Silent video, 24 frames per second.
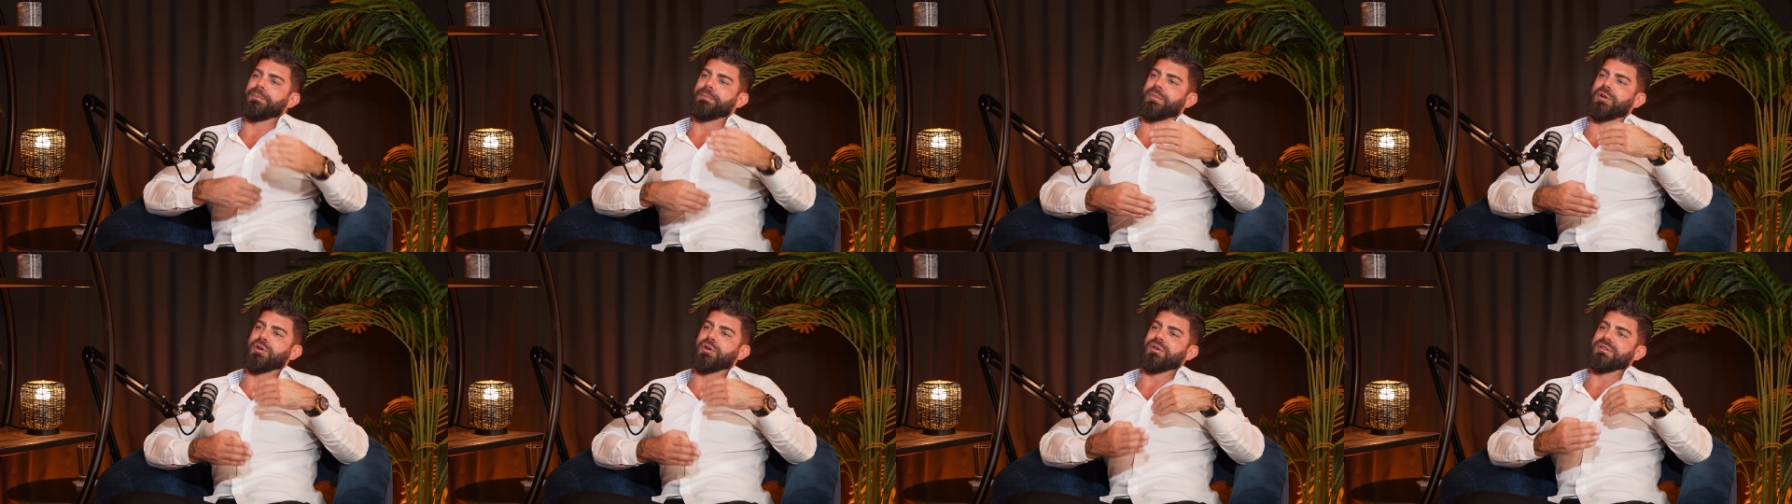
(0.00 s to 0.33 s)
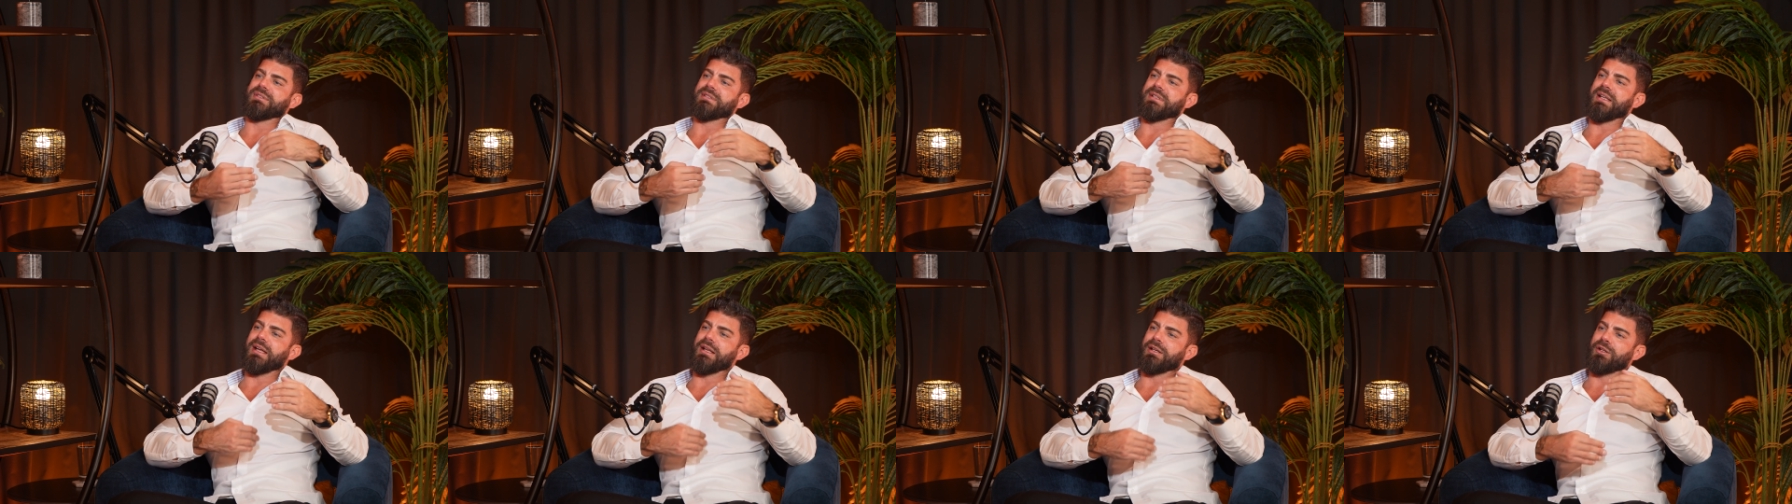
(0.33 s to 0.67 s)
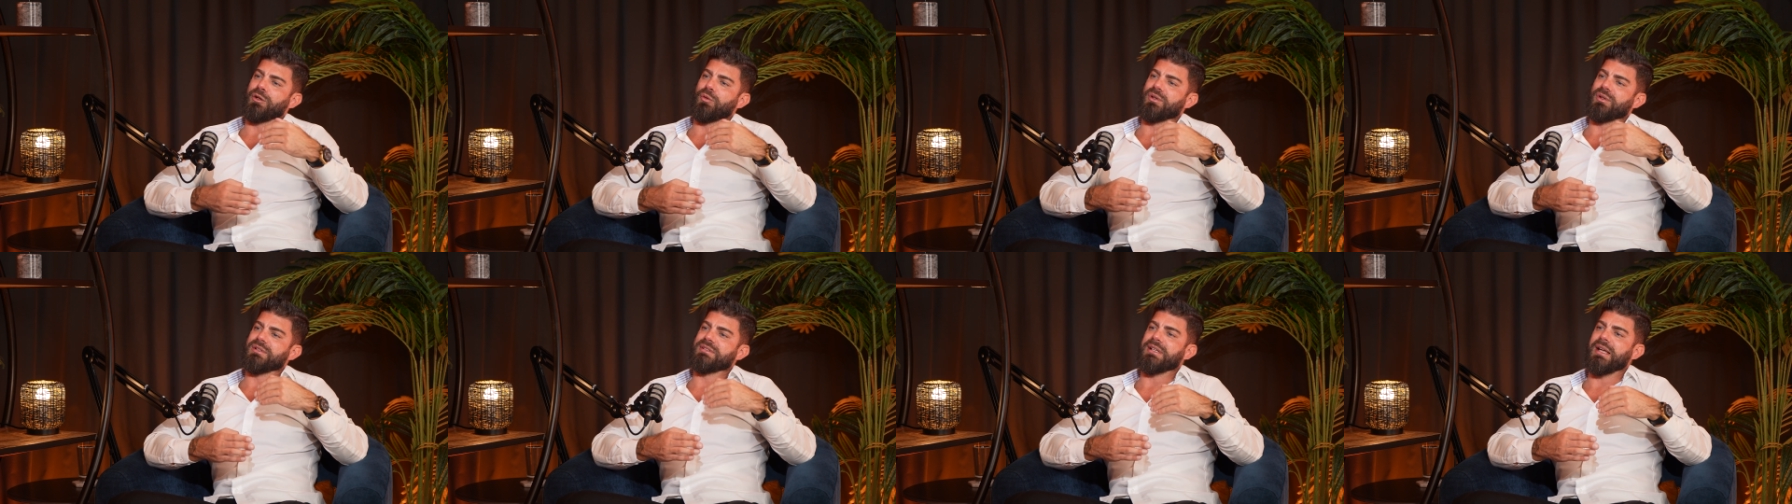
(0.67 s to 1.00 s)
because then
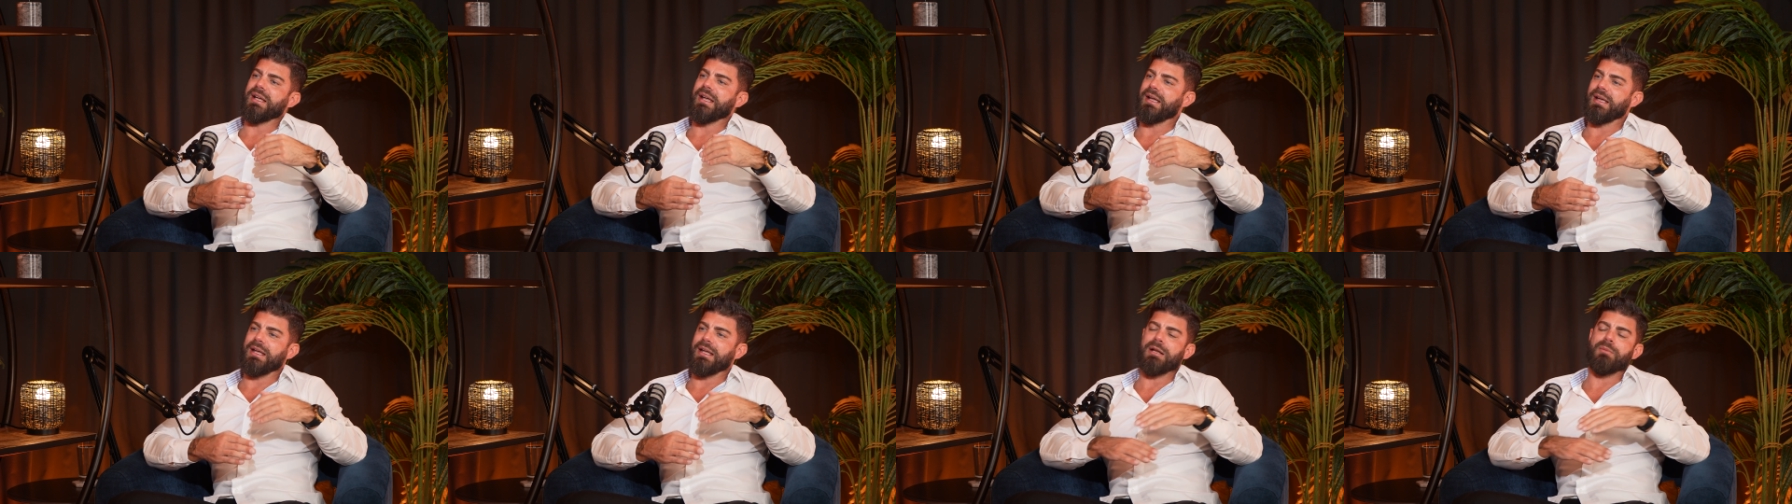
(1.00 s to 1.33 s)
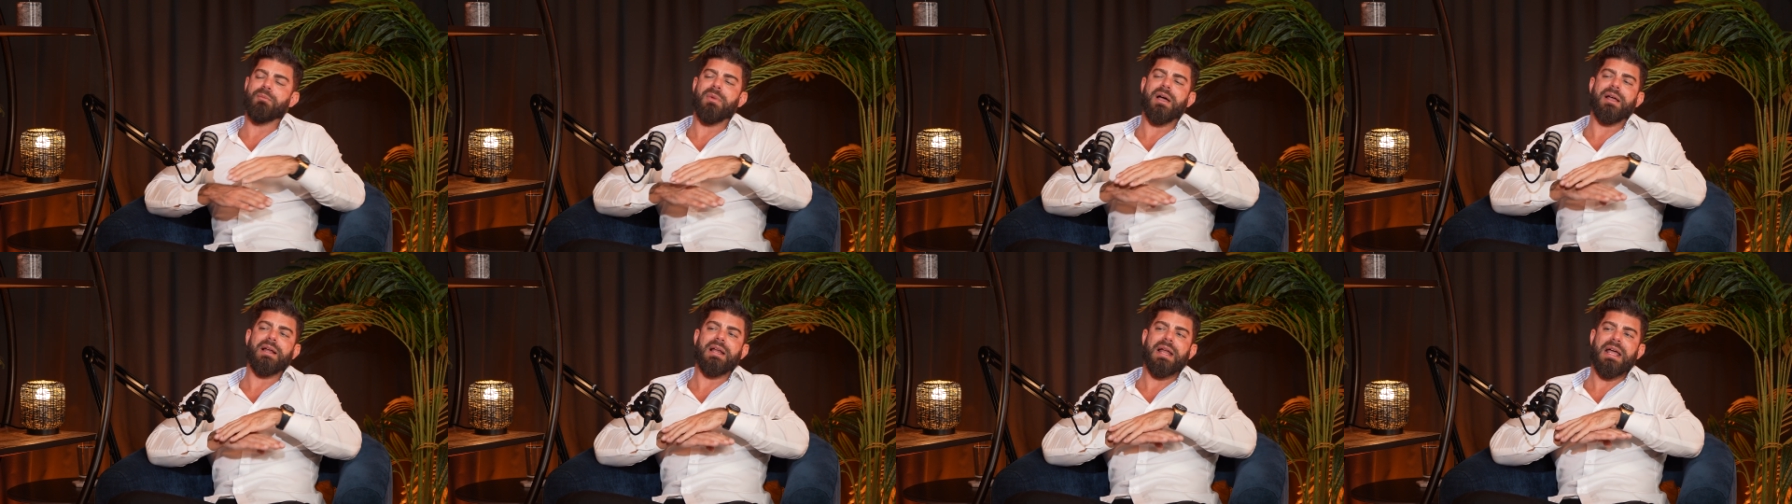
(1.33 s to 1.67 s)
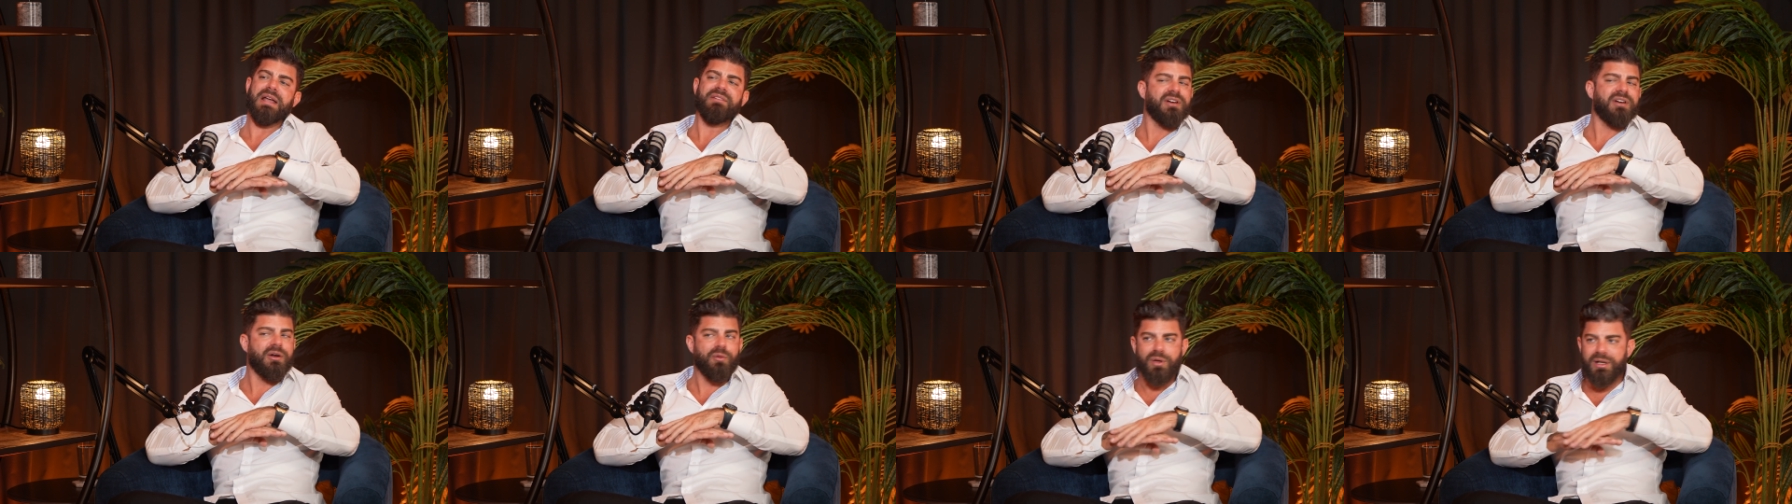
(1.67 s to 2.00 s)
you will say, in my
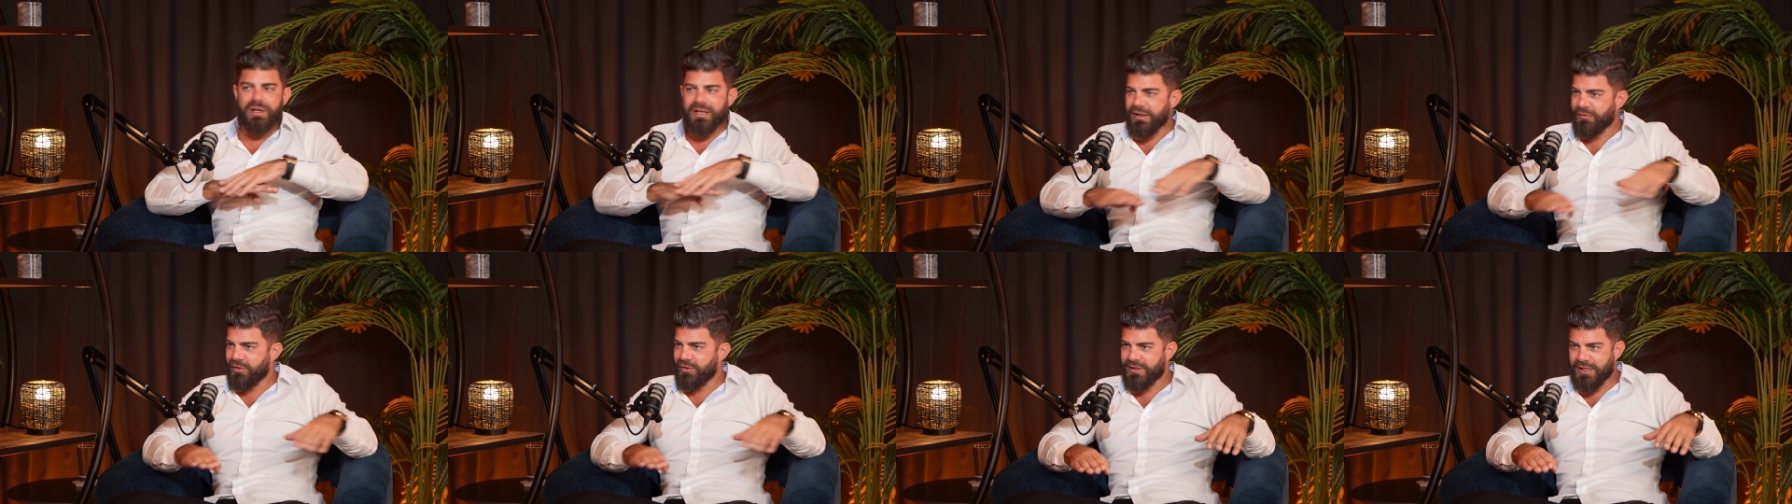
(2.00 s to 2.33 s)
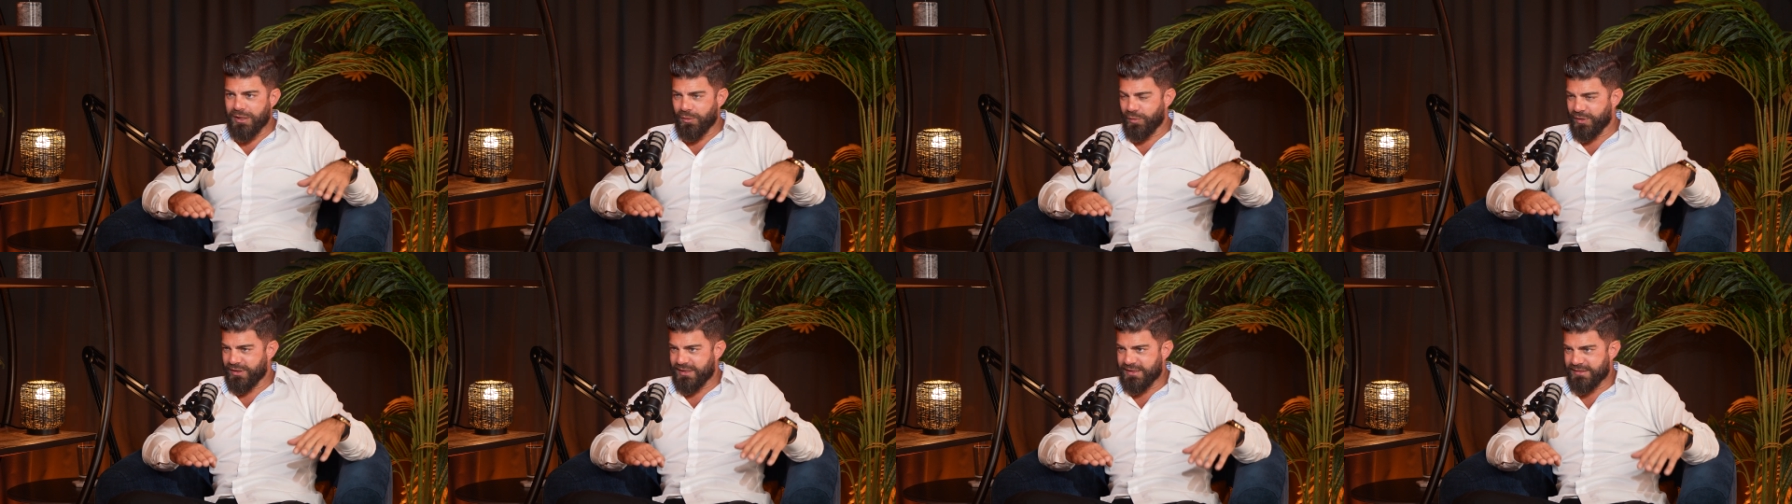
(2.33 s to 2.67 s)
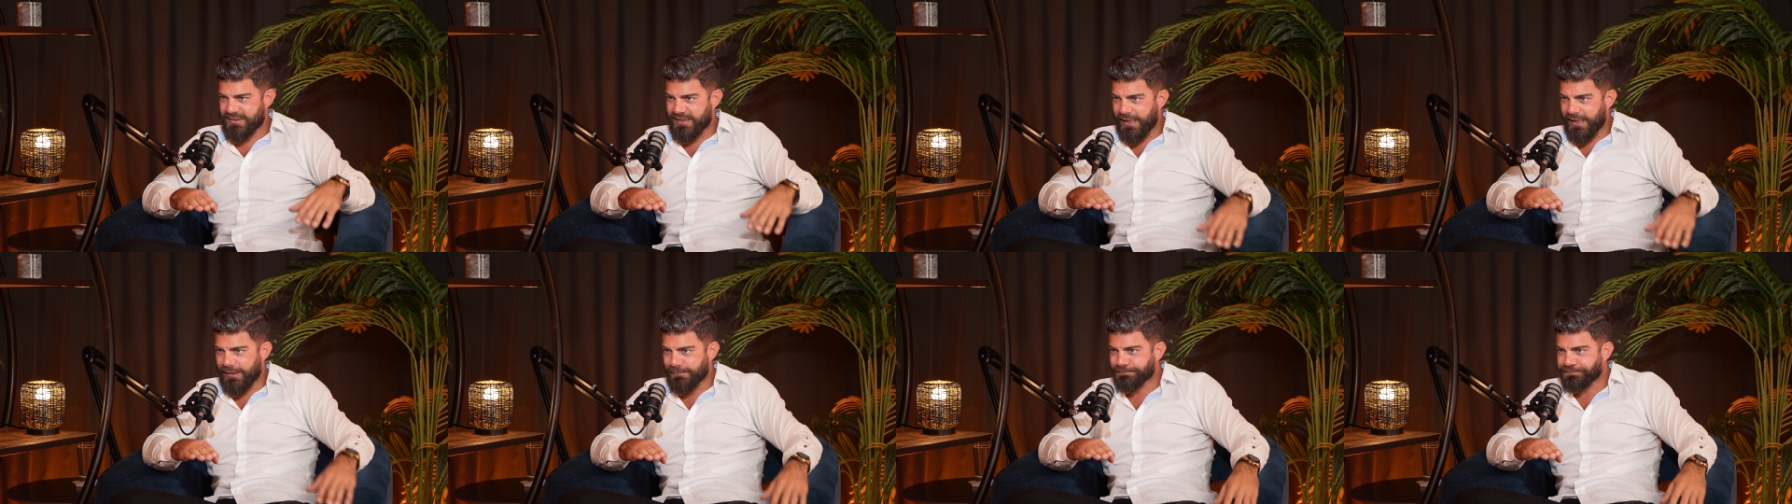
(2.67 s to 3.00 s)
life, I will never deal with this
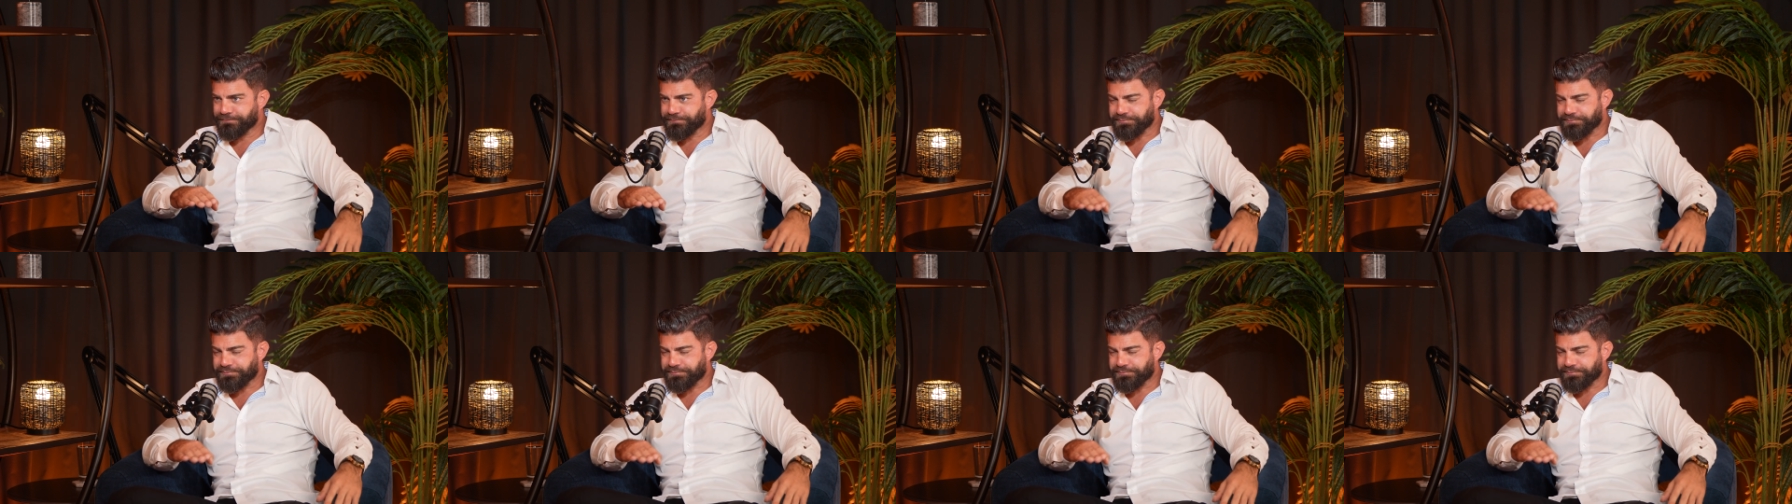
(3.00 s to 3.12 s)
guy.